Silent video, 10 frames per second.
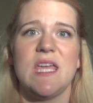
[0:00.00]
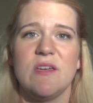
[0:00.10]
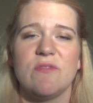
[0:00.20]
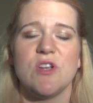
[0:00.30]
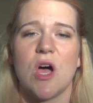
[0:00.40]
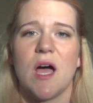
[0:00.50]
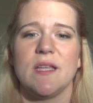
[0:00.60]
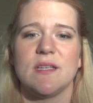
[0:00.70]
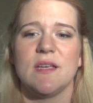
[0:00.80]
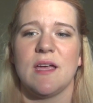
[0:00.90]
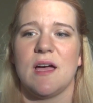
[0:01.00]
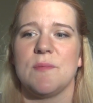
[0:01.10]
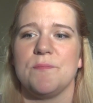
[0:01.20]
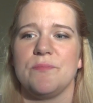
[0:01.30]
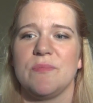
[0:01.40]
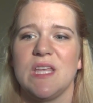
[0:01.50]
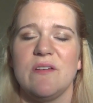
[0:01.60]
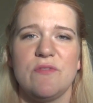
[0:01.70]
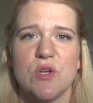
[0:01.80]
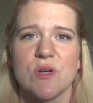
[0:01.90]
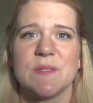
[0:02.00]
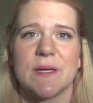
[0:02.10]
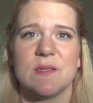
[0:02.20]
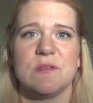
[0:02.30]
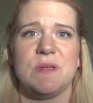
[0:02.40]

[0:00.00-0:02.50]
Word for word: If not, if you expect them